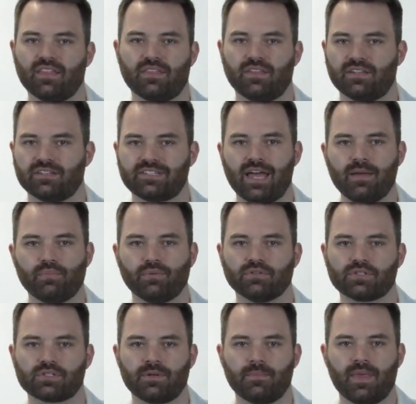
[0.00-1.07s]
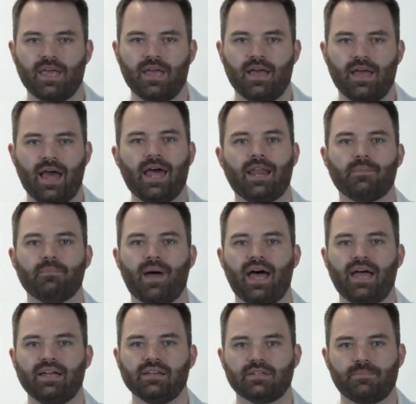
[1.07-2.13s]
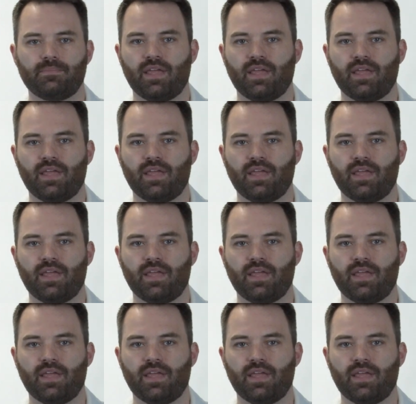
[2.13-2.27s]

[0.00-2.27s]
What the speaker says: that the disciples had in mind.